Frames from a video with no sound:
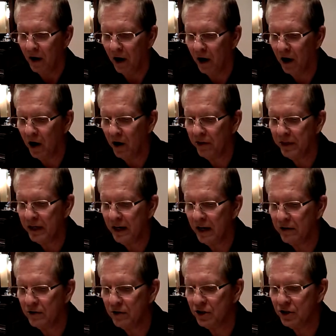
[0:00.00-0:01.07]
All the
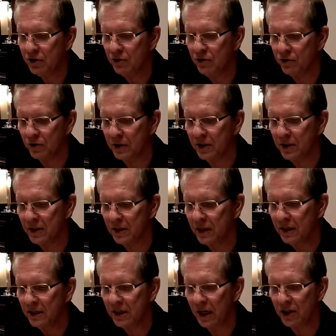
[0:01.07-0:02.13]
other sutras,
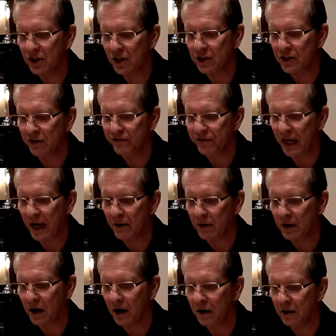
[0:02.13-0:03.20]
such as the
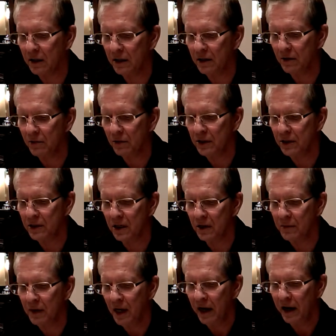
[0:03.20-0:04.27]
flower garland,
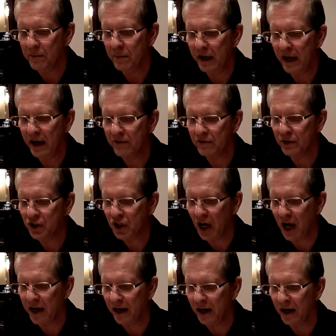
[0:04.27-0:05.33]
wisdom, and
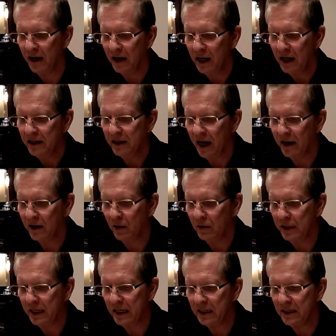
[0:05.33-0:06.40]
Mahavairochana, not
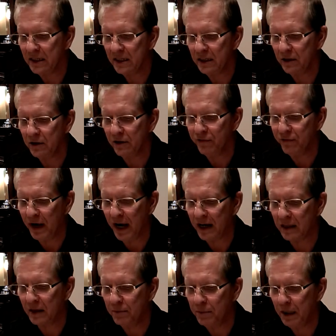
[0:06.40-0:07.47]
only conceal the
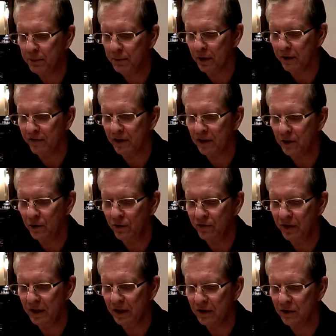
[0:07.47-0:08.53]
fact that people of the two
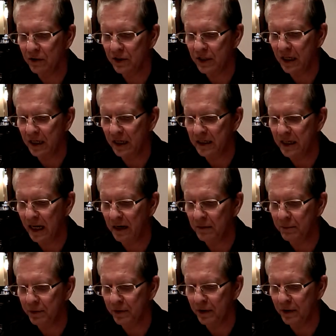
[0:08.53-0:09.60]
vehicles can
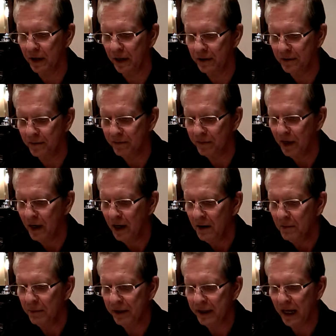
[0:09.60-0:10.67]
attain Buddhahood,
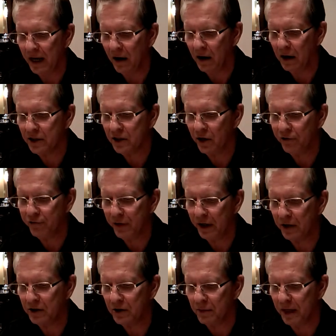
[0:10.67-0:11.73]
but they also
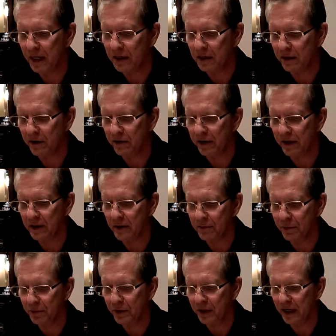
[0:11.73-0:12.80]
fail to make clear that the
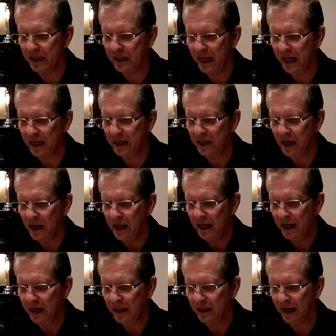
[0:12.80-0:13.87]
Buddha attained
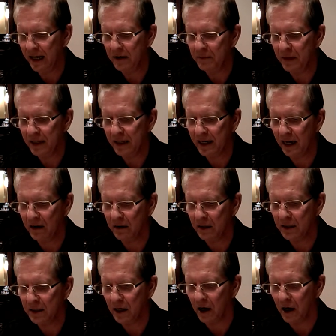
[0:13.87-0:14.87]
enlightenment countless